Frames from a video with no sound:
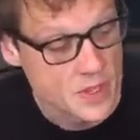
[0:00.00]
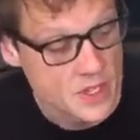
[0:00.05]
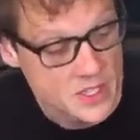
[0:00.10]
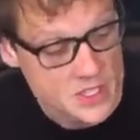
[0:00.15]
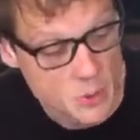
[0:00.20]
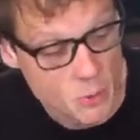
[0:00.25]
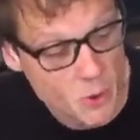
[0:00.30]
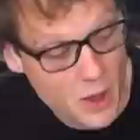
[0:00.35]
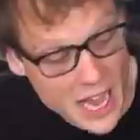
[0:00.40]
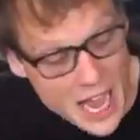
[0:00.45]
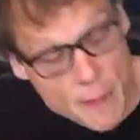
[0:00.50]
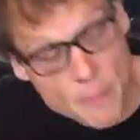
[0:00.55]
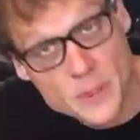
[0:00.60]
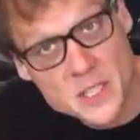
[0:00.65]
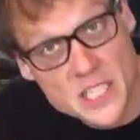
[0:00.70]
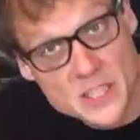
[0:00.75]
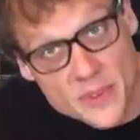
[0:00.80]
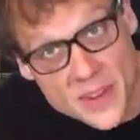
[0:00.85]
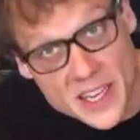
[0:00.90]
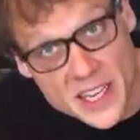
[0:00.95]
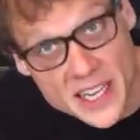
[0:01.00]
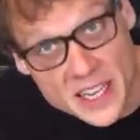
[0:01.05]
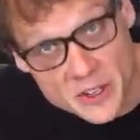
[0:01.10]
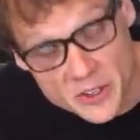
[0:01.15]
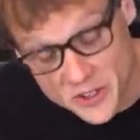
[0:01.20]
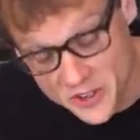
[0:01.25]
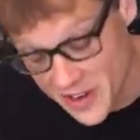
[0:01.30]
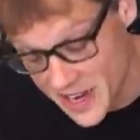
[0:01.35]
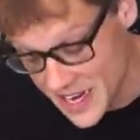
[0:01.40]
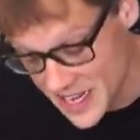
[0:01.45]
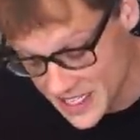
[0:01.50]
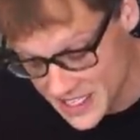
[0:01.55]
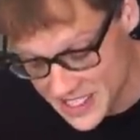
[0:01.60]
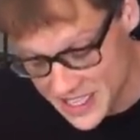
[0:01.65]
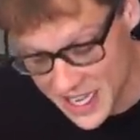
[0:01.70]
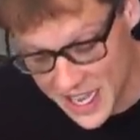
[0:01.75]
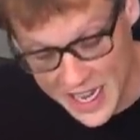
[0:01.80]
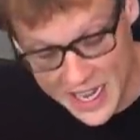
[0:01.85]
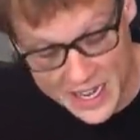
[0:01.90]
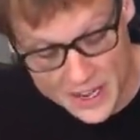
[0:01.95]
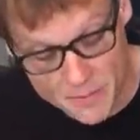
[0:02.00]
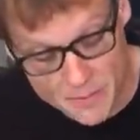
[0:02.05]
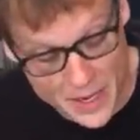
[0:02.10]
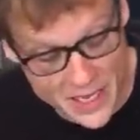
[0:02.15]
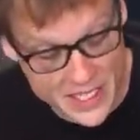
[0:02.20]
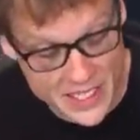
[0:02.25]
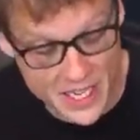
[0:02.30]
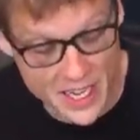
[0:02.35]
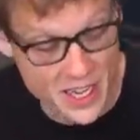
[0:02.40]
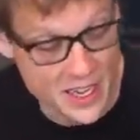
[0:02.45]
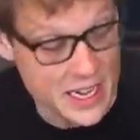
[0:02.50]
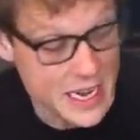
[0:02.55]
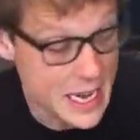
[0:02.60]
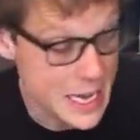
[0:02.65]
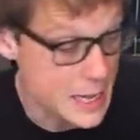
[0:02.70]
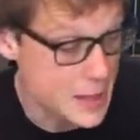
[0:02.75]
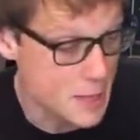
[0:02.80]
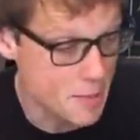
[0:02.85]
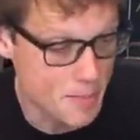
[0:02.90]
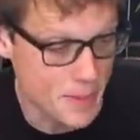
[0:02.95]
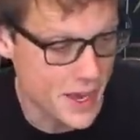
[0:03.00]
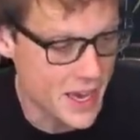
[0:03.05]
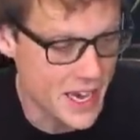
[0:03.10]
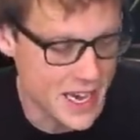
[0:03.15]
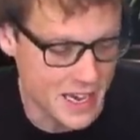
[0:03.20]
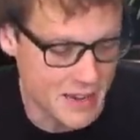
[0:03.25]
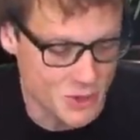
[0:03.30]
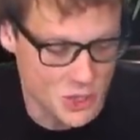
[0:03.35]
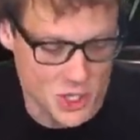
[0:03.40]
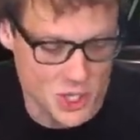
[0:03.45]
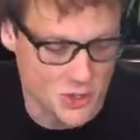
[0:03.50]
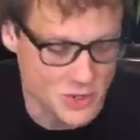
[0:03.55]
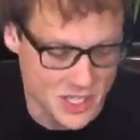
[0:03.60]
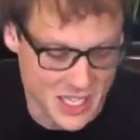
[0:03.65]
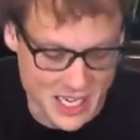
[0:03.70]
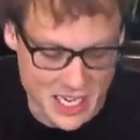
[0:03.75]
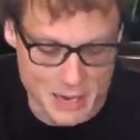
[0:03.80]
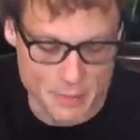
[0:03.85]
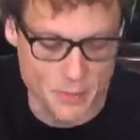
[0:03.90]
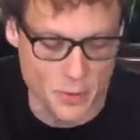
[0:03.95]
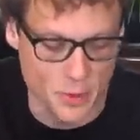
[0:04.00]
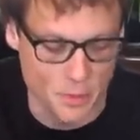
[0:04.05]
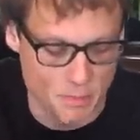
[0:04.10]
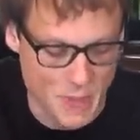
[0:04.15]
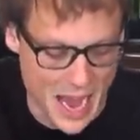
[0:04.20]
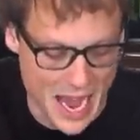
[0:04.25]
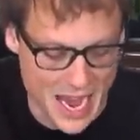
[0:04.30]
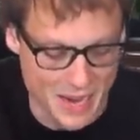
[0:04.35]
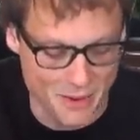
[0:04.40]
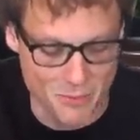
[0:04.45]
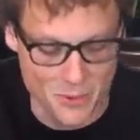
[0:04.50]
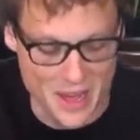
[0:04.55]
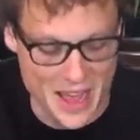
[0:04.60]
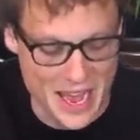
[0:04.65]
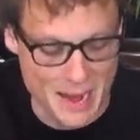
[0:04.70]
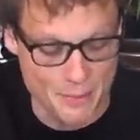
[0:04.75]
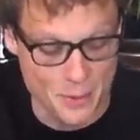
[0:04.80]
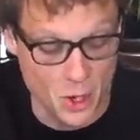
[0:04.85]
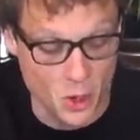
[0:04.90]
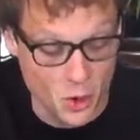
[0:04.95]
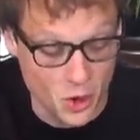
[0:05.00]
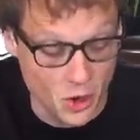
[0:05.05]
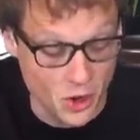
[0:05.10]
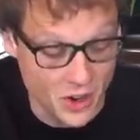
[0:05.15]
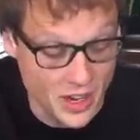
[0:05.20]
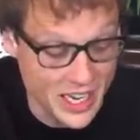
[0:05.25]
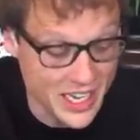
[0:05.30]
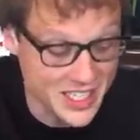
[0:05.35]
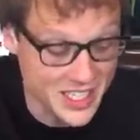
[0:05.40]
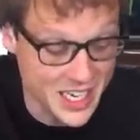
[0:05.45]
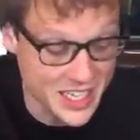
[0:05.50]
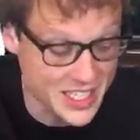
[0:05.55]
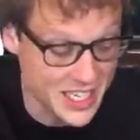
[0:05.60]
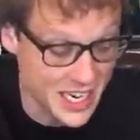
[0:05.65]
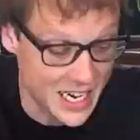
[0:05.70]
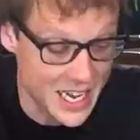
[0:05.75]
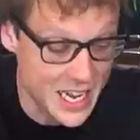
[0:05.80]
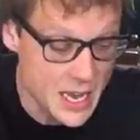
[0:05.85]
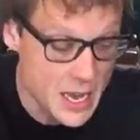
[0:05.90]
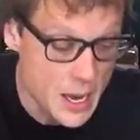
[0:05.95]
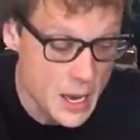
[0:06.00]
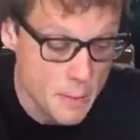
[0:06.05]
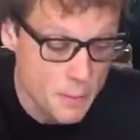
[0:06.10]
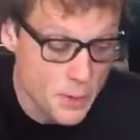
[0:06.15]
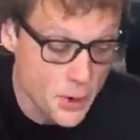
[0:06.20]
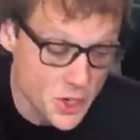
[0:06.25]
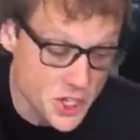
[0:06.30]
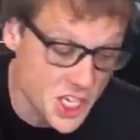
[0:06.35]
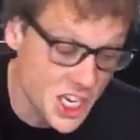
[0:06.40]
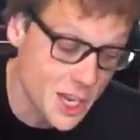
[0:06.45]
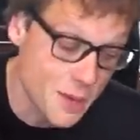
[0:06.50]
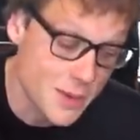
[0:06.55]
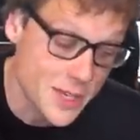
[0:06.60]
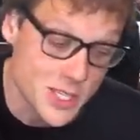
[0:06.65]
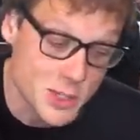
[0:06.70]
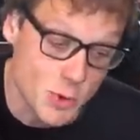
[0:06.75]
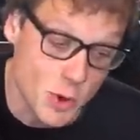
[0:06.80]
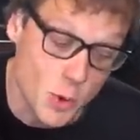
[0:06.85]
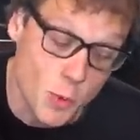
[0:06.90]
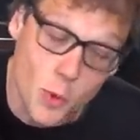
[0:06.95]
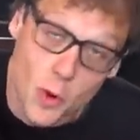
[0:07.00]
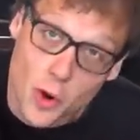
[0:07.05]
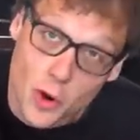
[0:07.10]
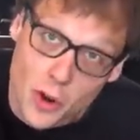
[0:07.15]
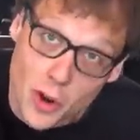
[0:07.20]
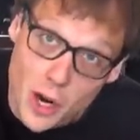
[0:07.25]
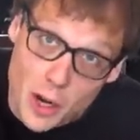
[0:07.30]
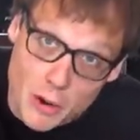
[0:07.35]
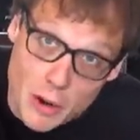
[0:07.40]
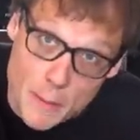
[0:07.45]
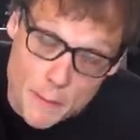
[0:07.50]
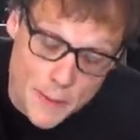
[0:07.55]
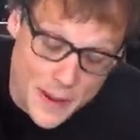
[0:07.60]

So what happens if I kill Krayt entirely on my turn, either by shooting him or hitting with a hammer, or, excitingly, pushing him into a wall or a